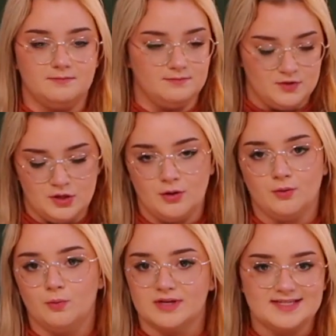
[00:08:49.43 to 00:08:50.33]
know
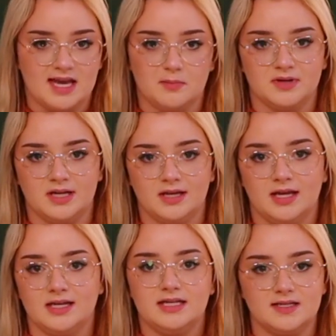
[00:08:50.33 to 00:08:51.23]
what's happening
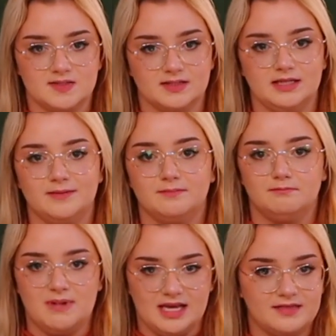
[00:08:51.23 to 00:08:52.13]
and easily
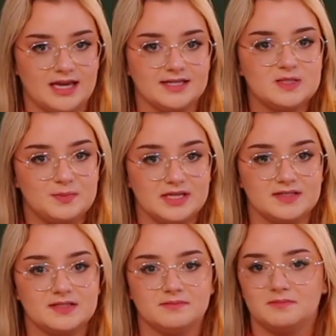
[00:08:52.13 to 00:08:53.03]
make that
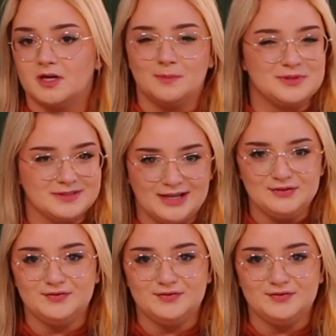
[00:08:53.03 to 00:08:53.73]
space come to life.